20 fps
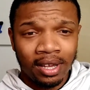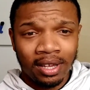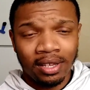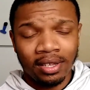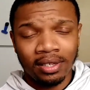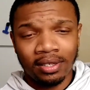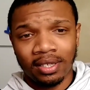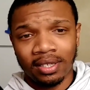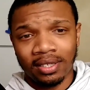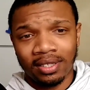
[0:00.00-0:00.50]

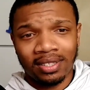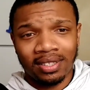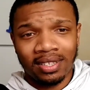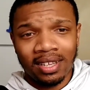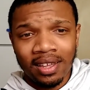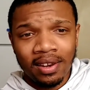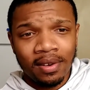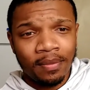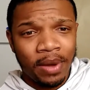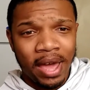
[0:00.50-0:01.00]
It's a
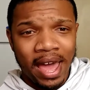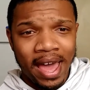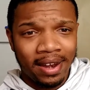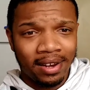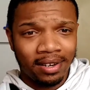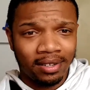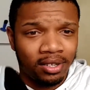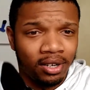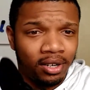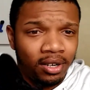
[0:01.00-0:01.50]
thin
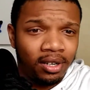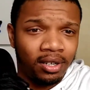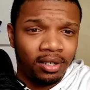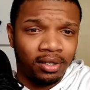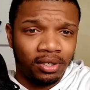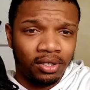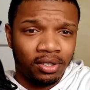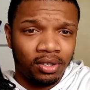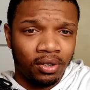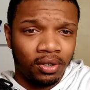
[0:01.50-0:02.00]
padded
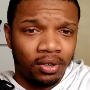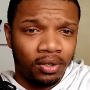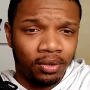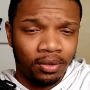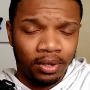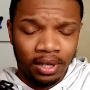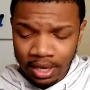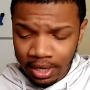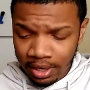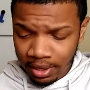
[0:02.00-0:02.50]
tongue,
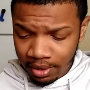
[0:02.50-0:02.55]
so